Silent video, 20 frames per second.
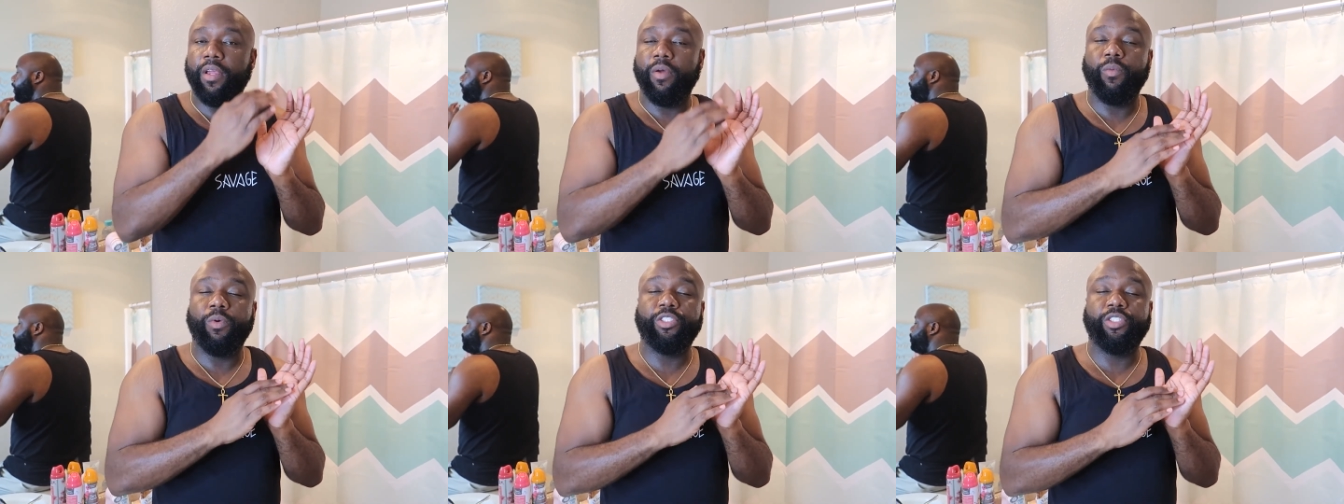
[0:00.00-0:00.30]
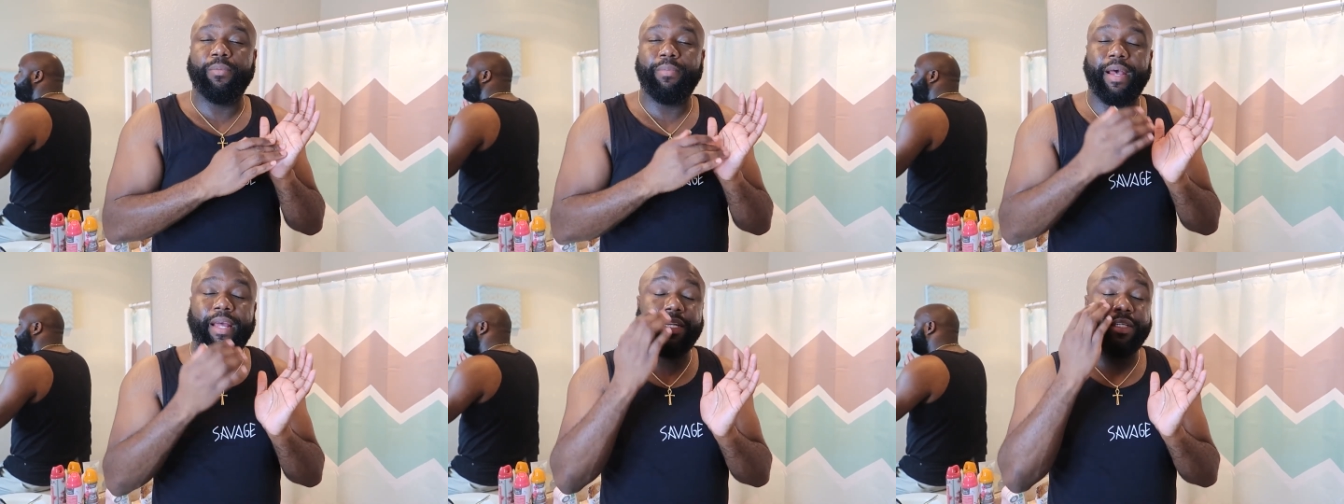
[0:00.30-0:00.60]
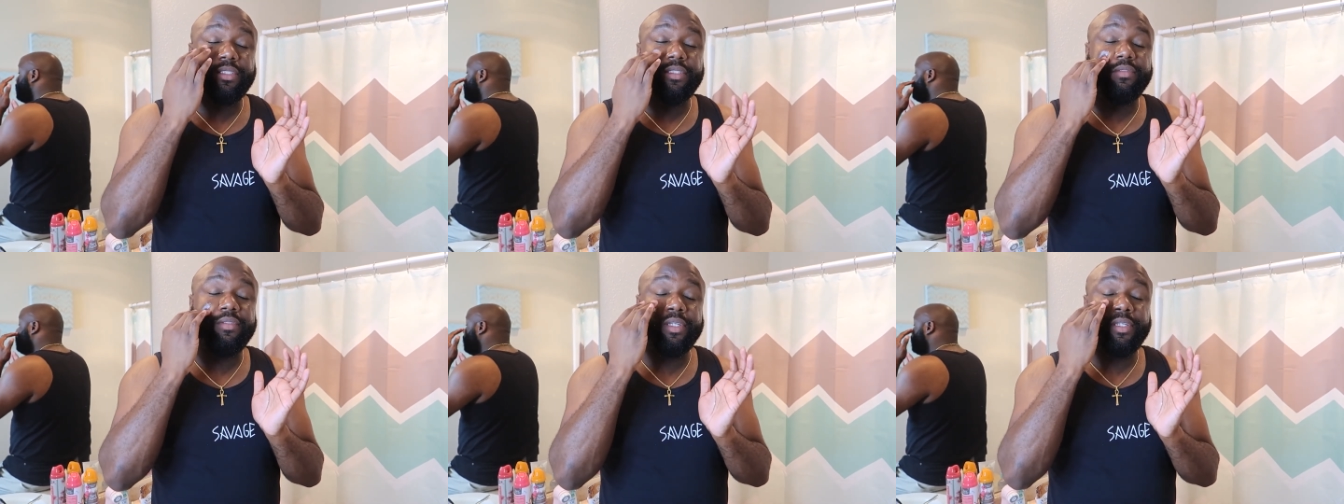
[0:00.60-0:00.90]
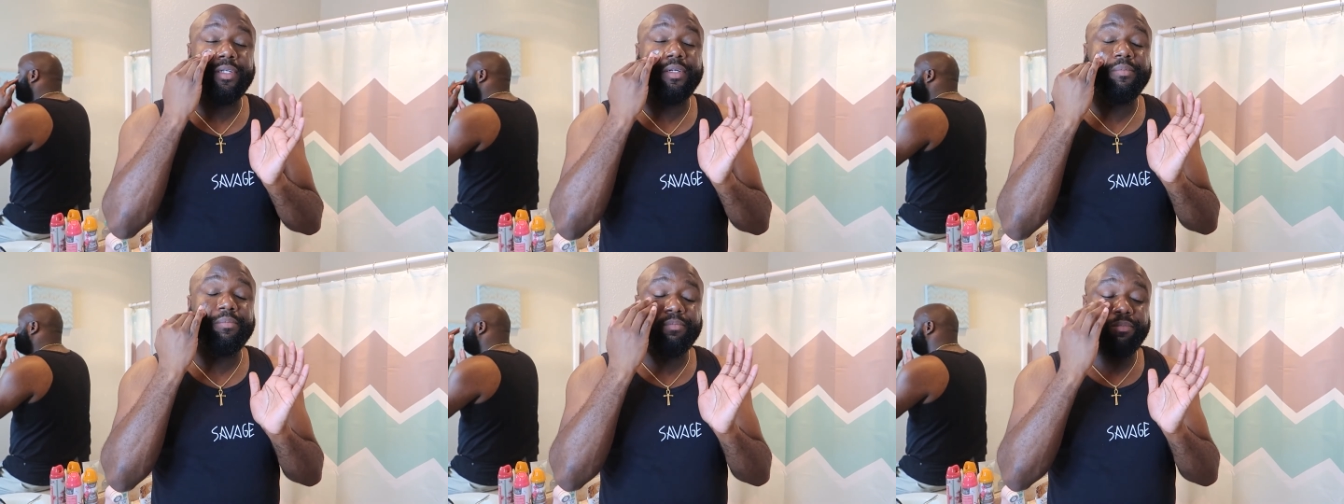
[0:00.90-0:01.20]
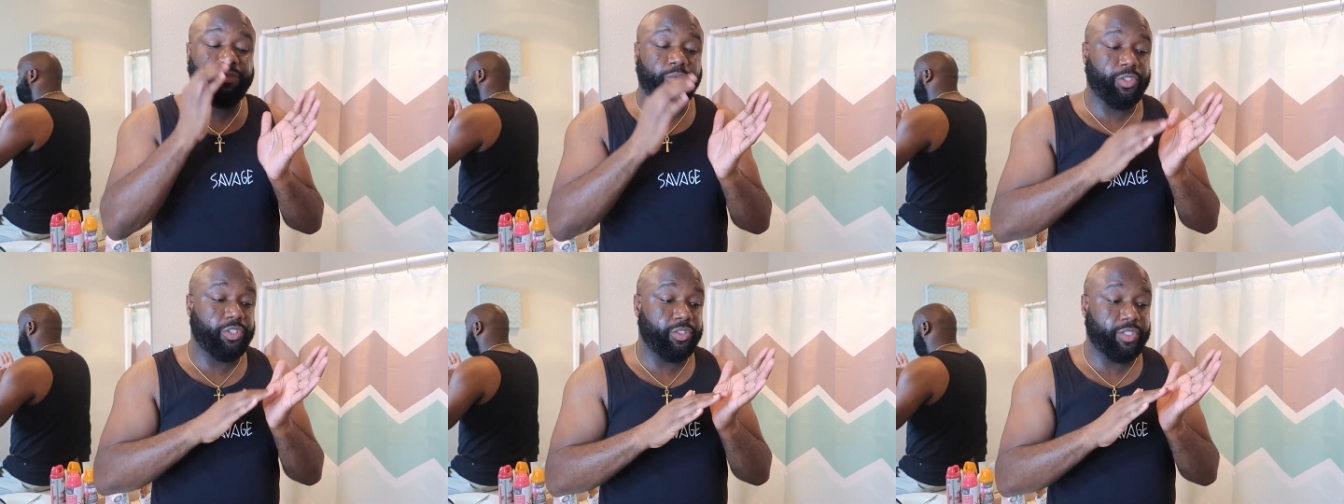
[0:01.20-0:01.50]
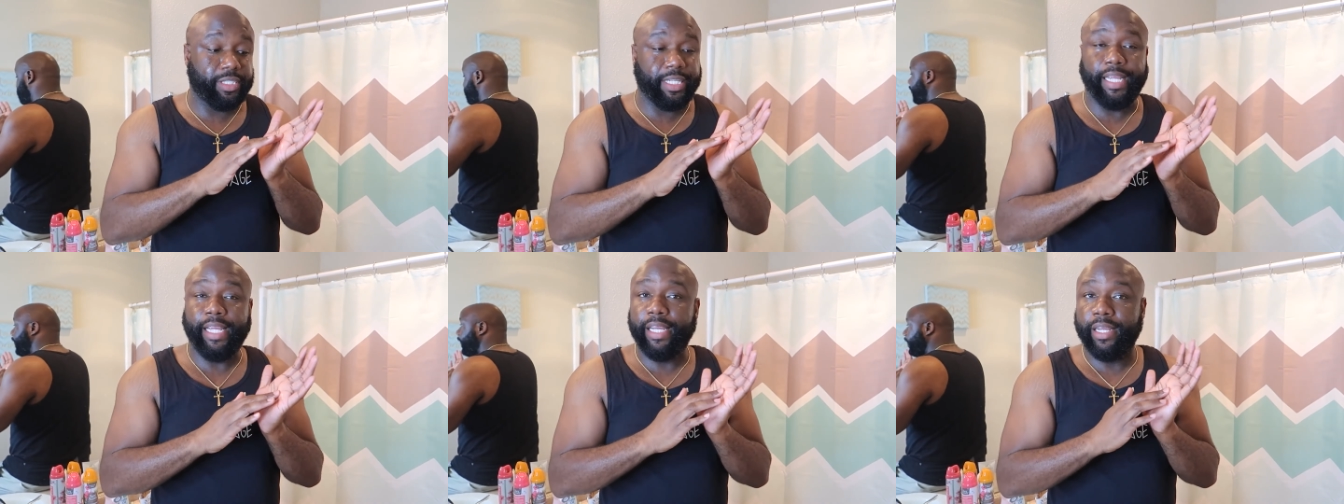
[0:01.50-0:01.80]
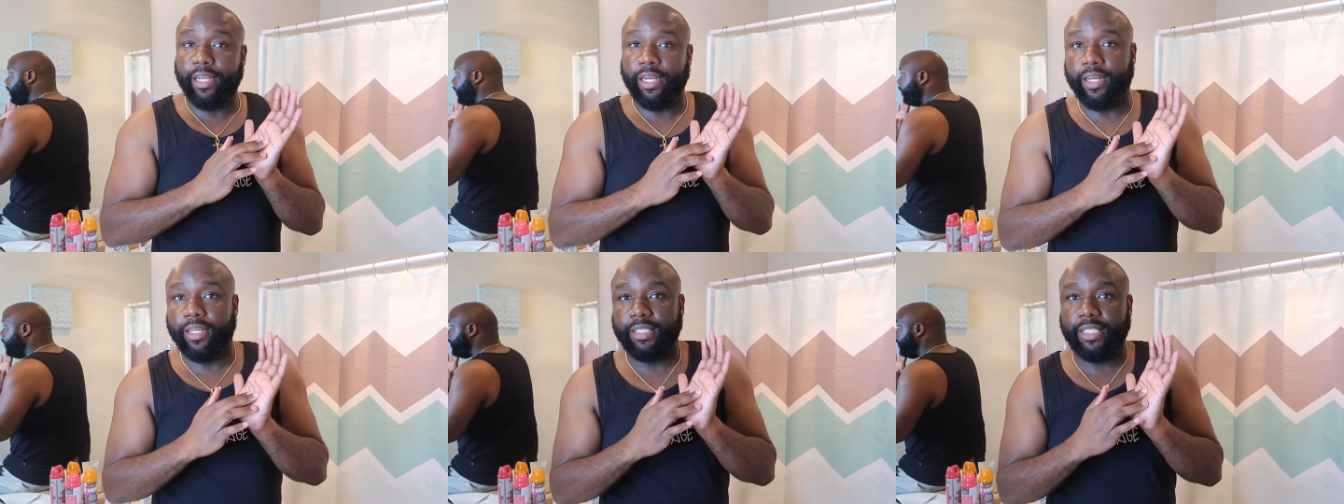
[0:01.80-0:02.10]
with your body, um, with your
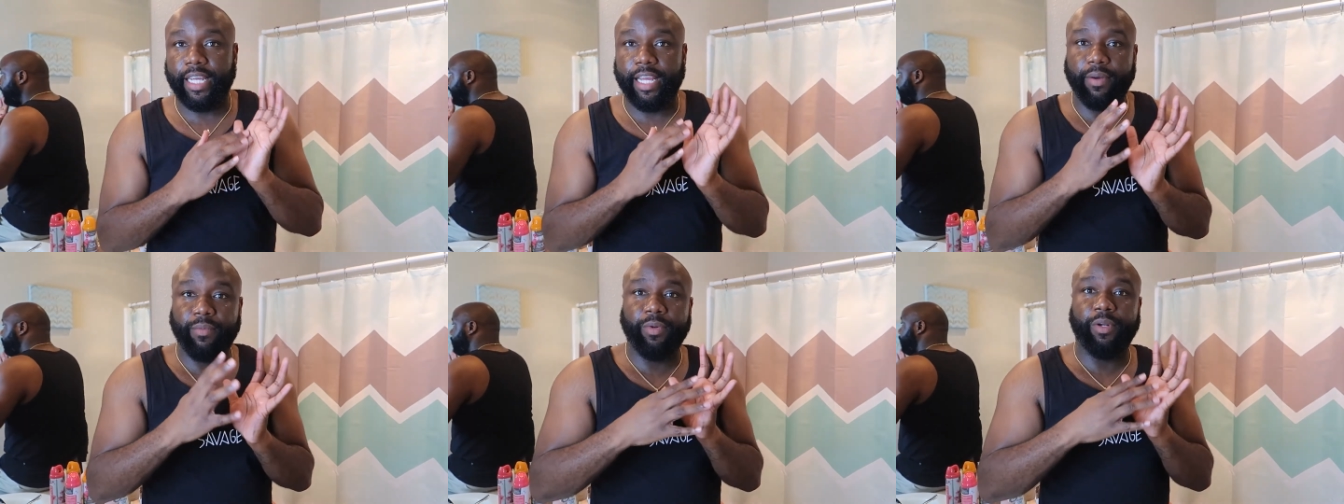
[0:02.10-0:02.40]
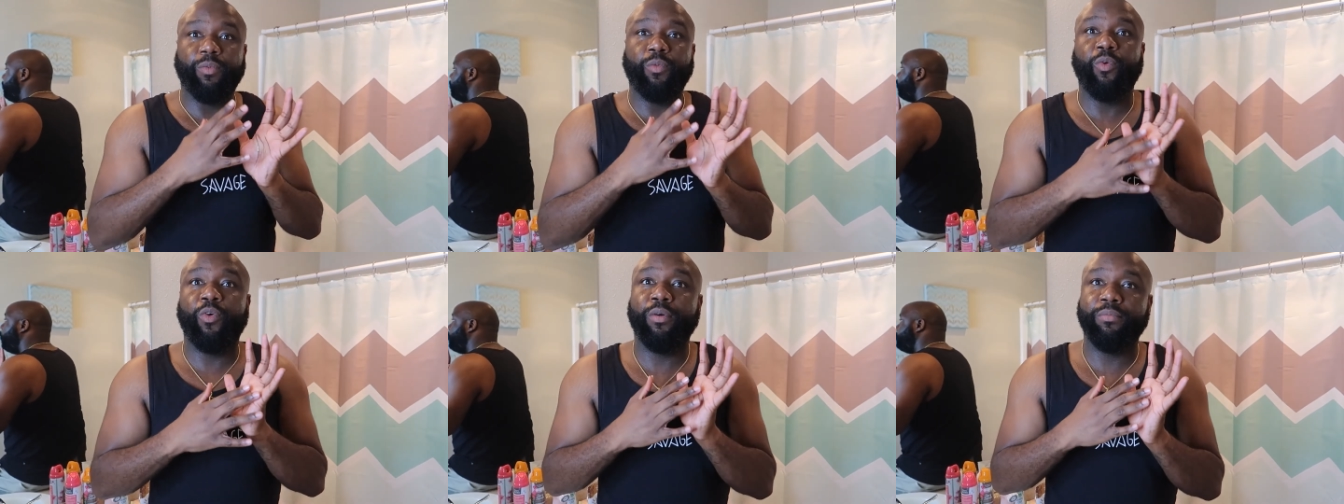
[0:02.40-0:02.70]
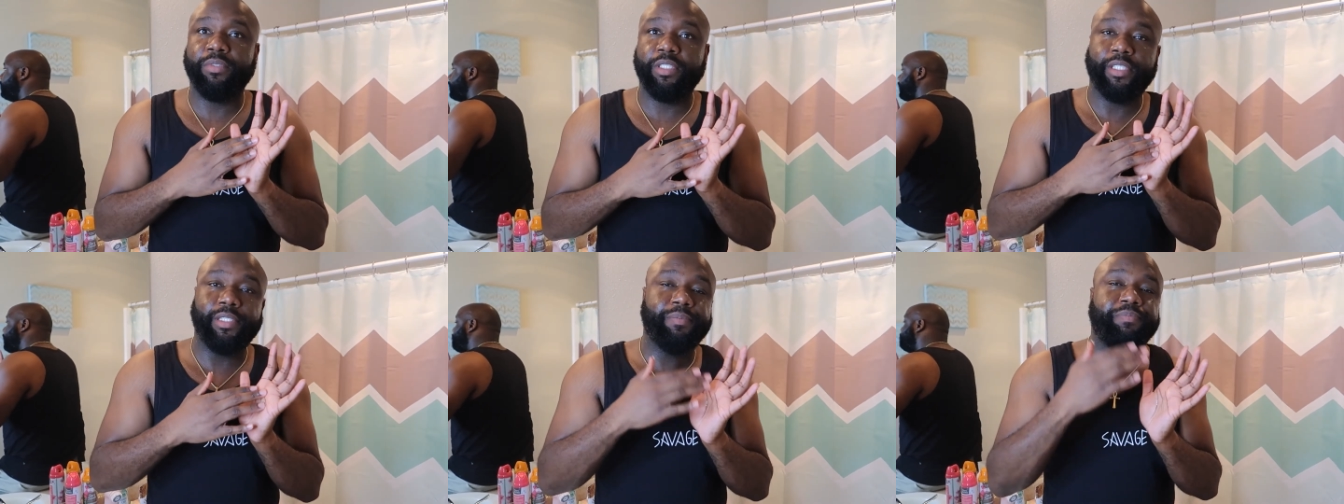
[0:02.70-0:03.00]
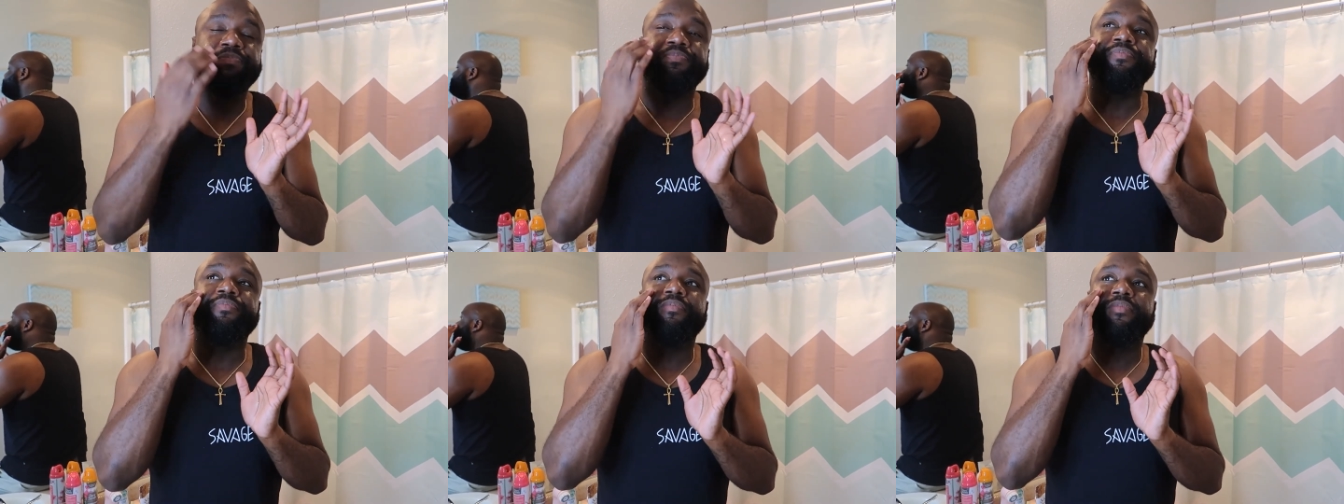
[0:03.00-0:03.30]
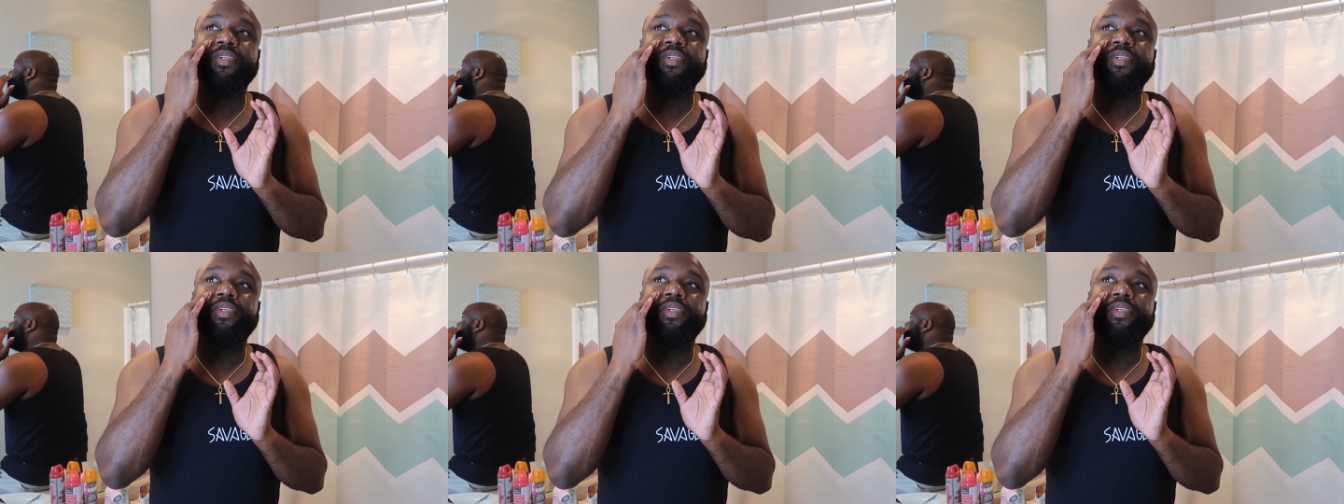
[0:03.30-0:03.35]
skin contact when it warms up,